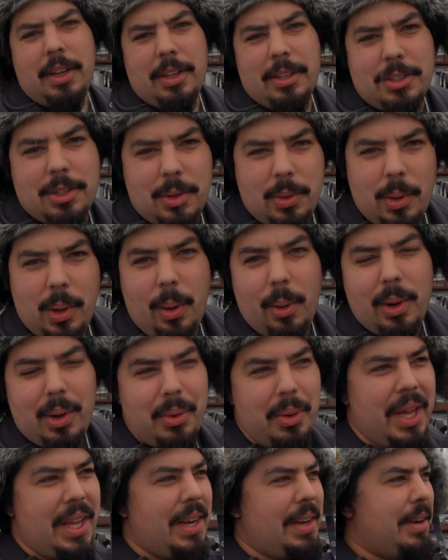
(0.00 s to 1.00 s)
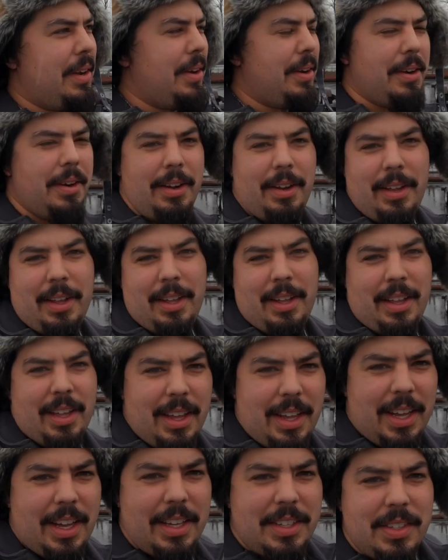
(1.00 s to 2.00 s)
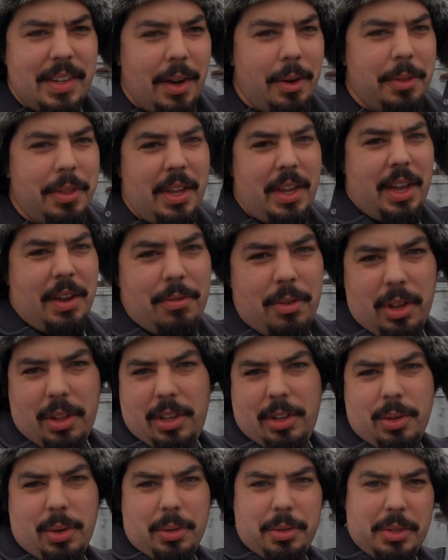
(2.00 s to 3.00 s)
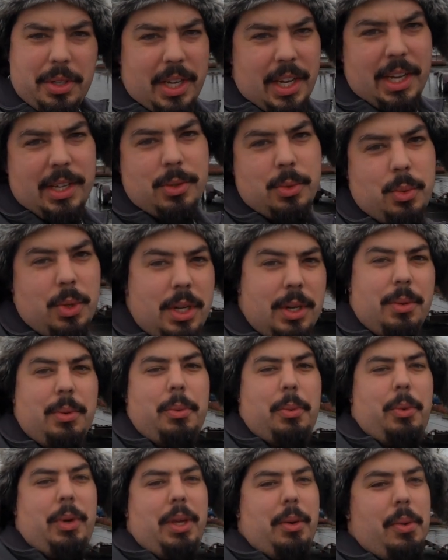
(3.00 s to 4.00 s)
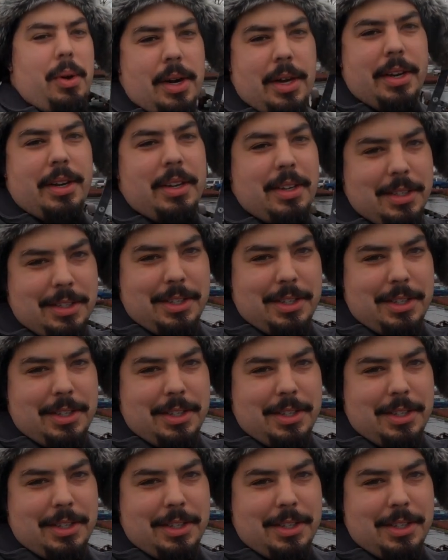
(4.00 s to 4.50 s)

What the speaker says: So while we're waiting here, I guess I don't think I've really told you guys what we won.